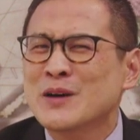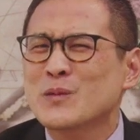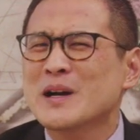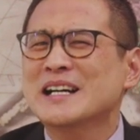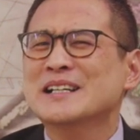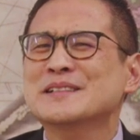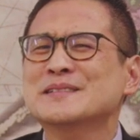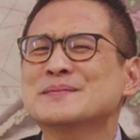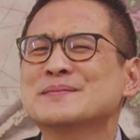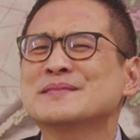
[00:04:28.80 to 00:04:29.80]

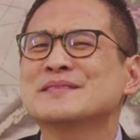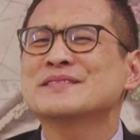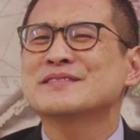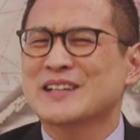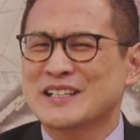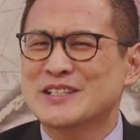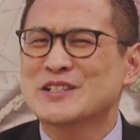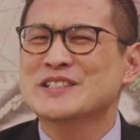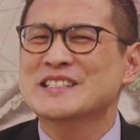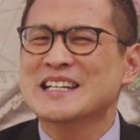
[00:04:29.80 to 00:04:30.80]
Well, funny you
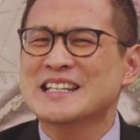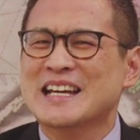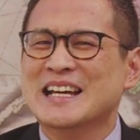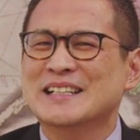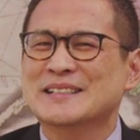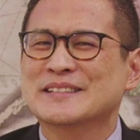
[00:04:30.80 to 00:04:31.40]
should say that.